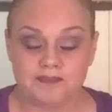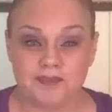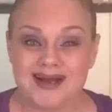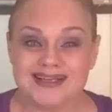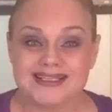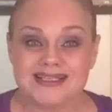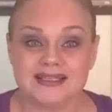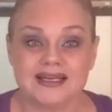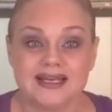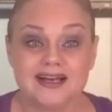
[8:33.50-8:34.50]
But
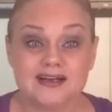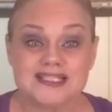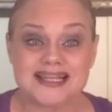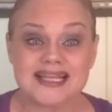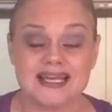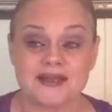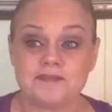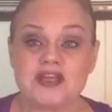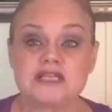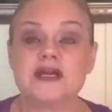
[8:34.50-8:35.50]
here's the thing,
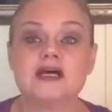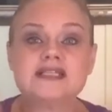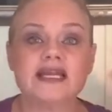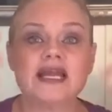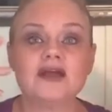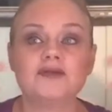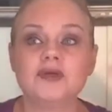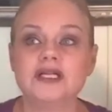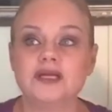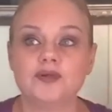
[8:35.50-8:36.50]
it's because they can't
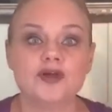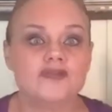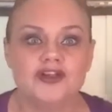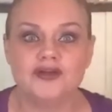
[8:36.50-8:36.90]
really prove it.